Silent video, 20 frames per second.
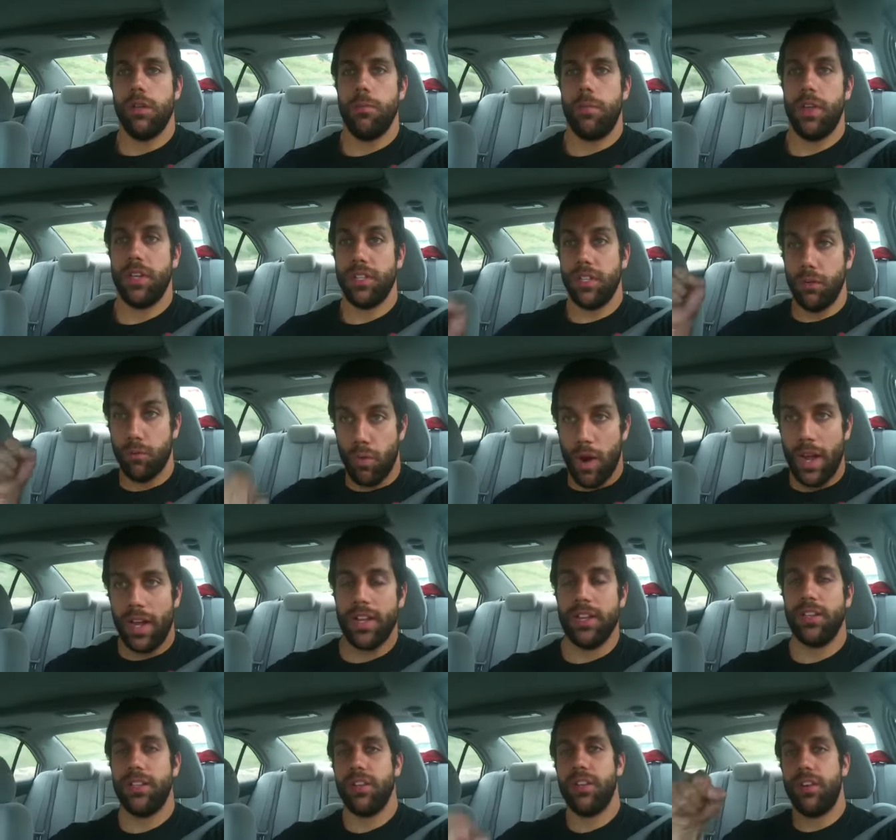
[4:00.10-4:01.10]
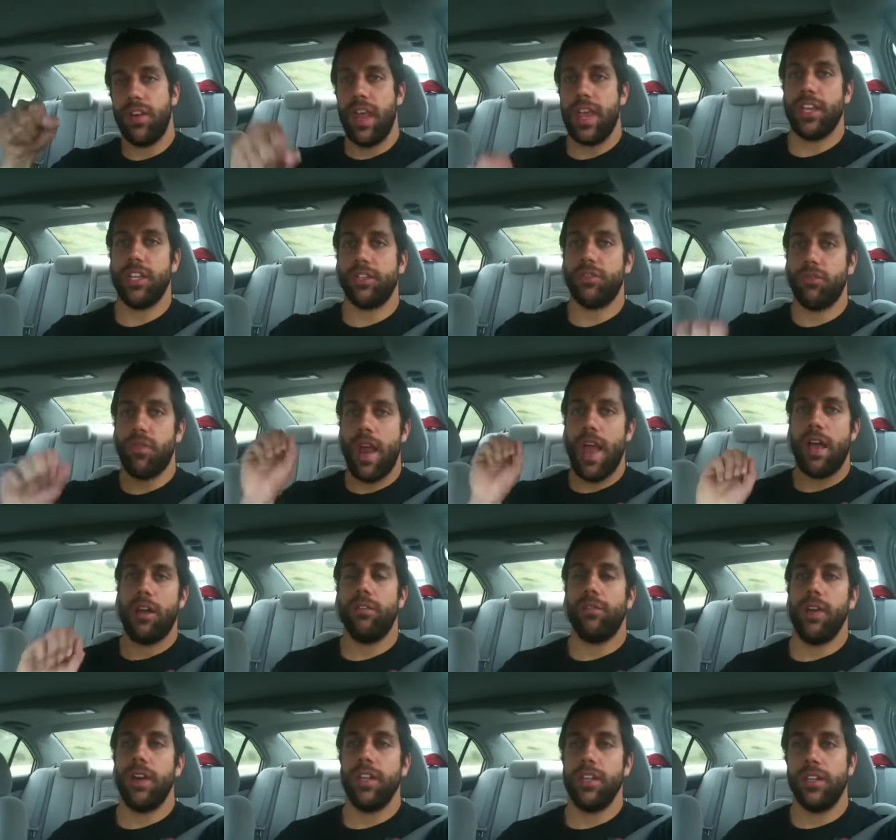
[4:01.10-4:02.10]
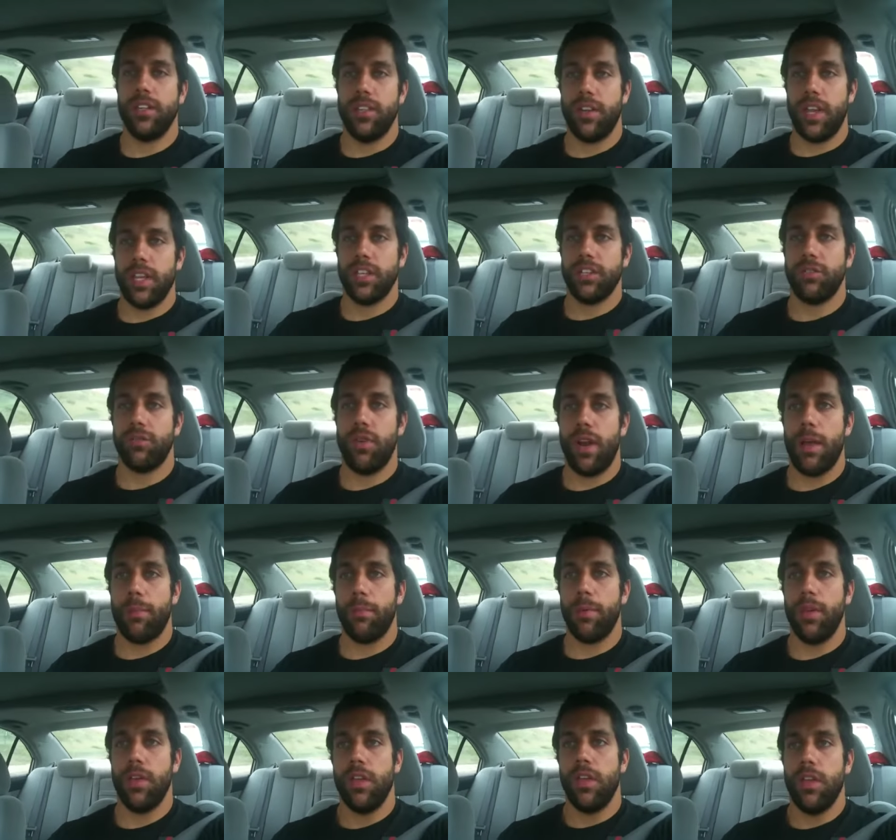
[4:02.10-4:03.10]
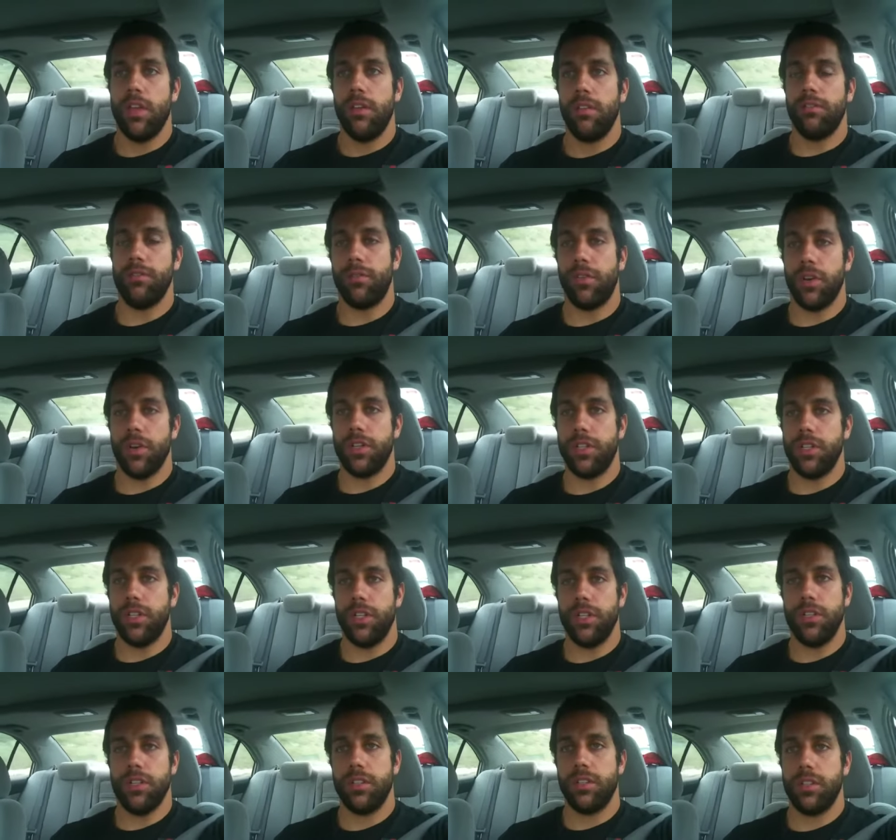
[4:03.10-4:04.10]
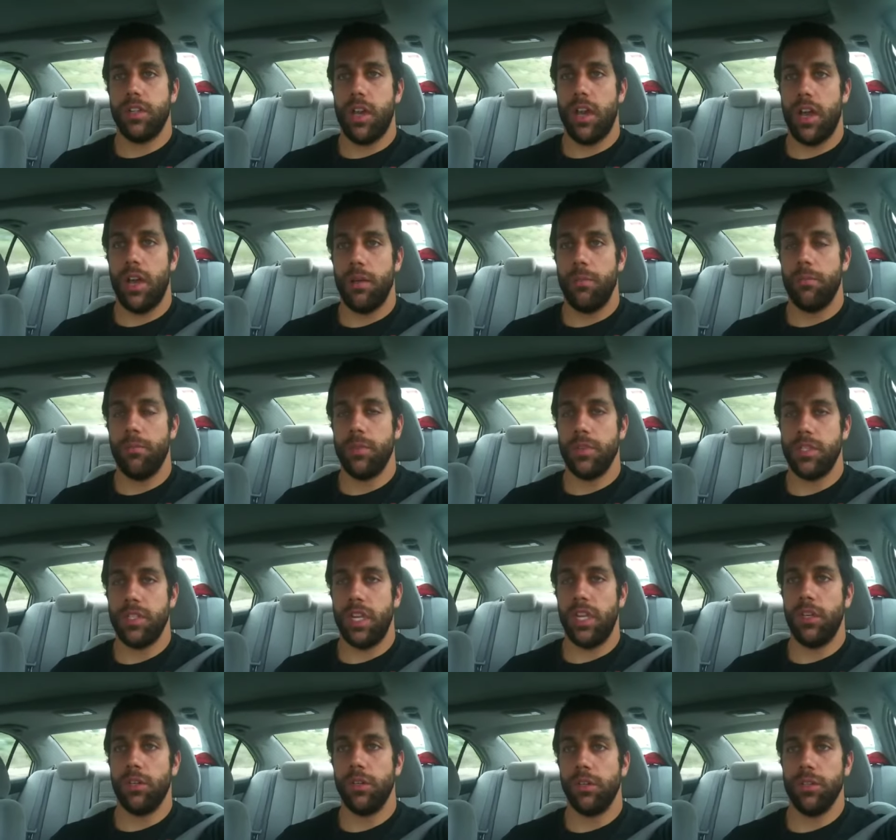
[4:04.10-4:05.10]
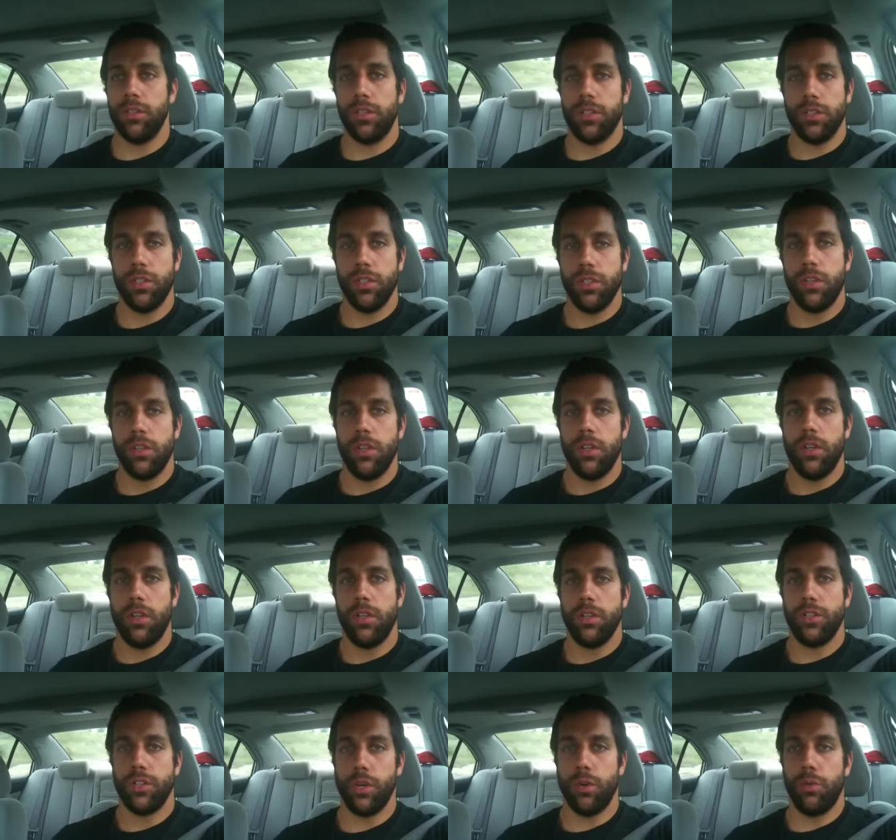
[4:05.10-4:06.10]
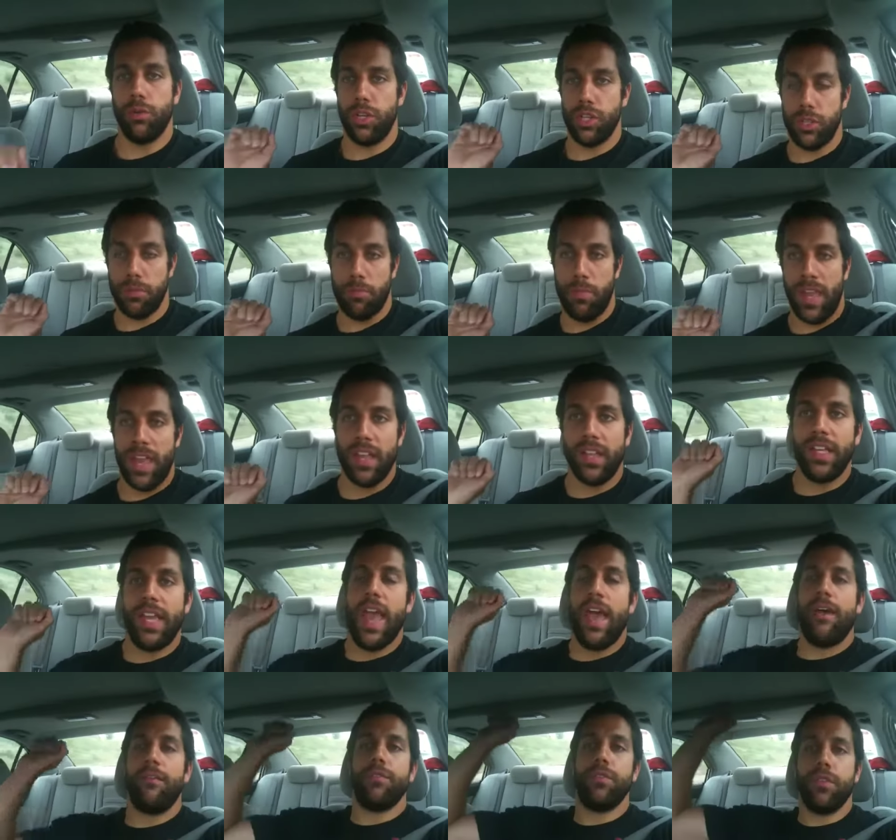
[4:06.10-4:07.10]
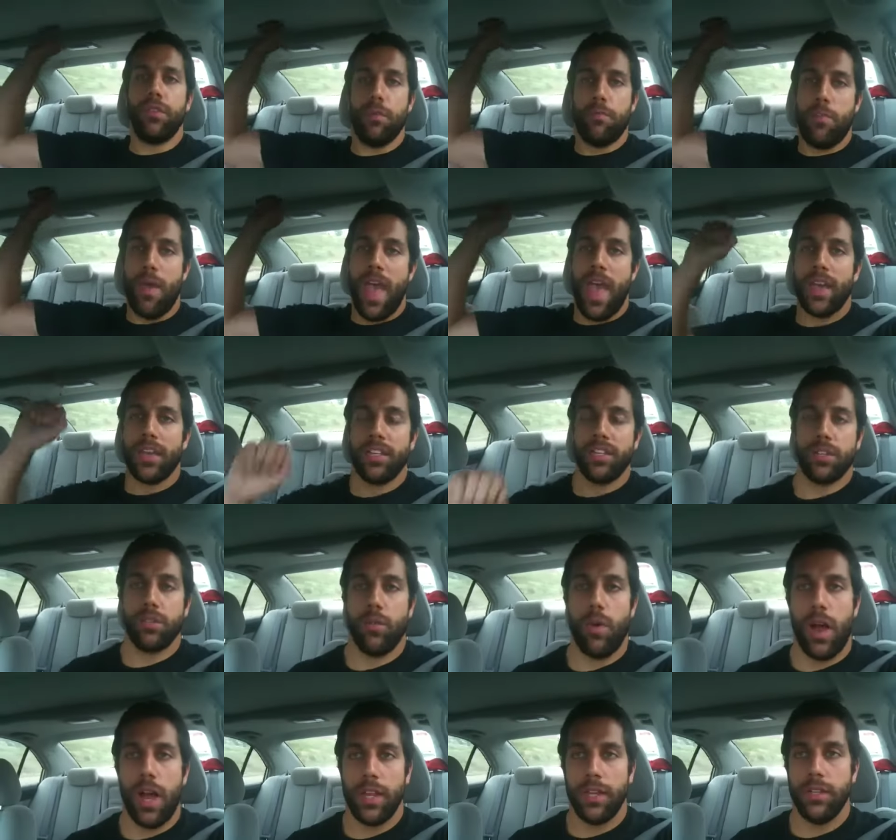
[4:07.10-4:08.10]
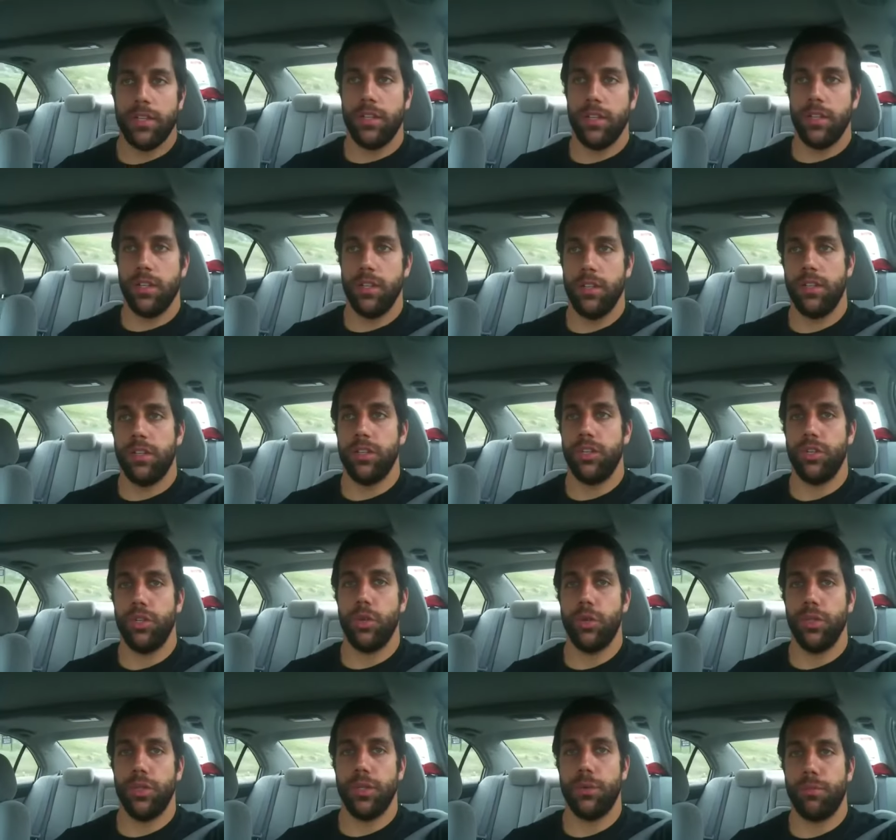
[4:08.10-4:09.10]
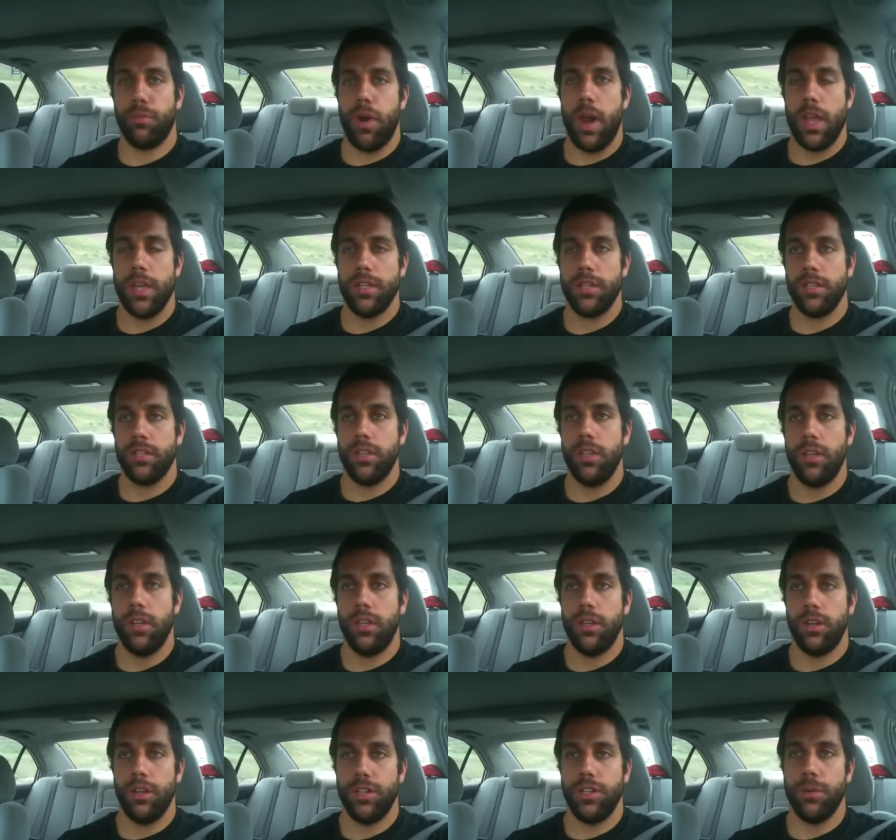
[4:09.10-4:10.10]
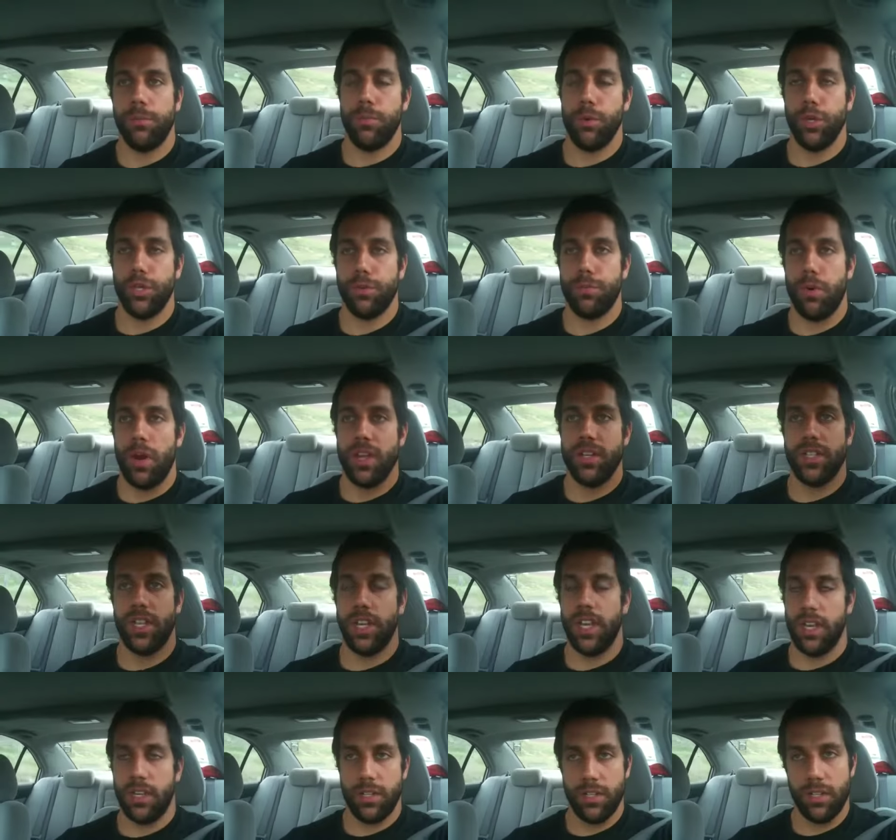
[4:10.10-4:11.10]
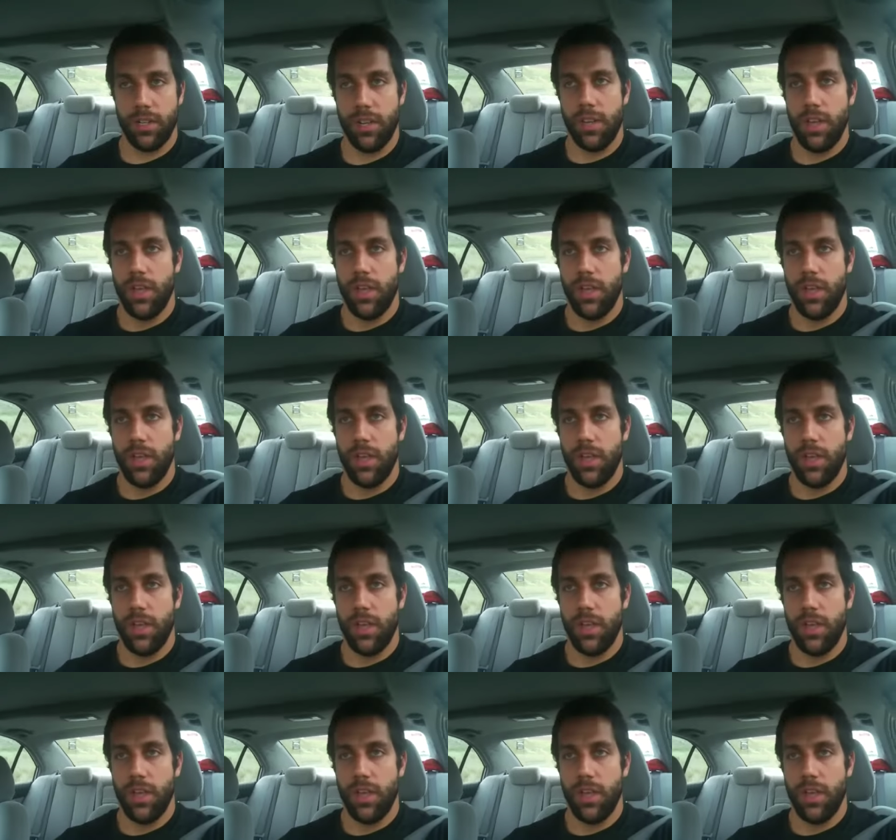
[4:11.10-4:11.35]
basically right into the next round, right into the next rep, versus um, singles. So just bailing after the back squat to, to shoulder press or to push press, I guess.